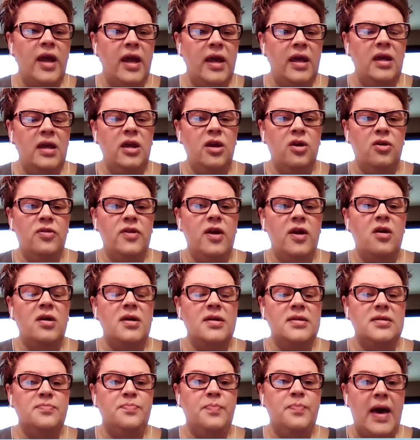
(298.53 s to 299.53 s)
achier there,
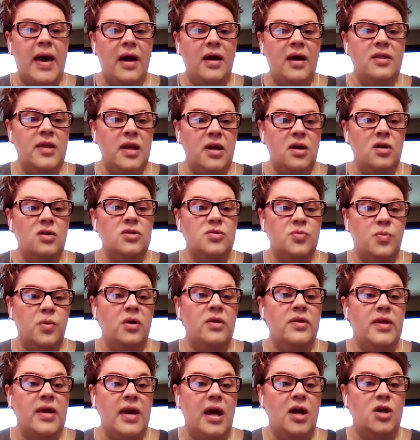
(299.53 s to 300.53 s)
because back there is where
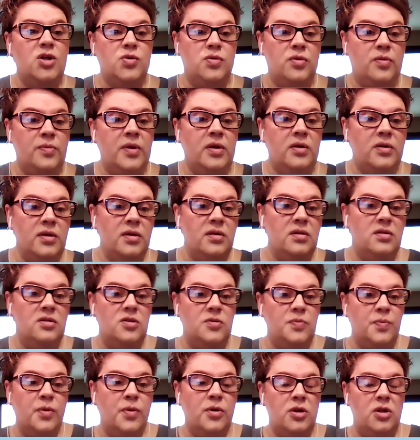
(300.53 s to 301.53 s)
the actual milk is
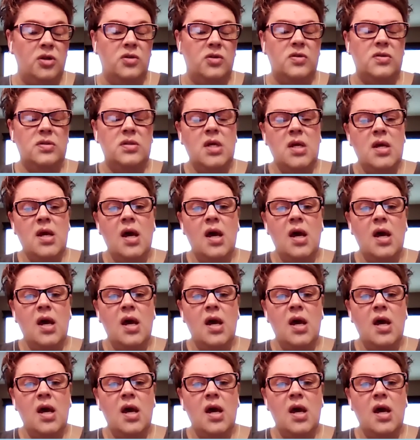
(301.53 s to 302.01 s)
produced,